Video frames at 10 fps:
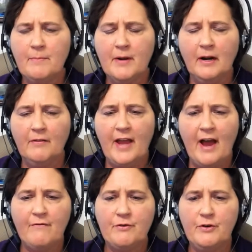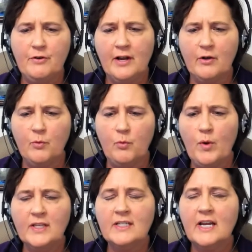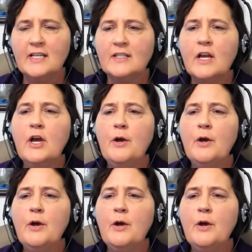the middle of the afternoon, like on Wednesdays.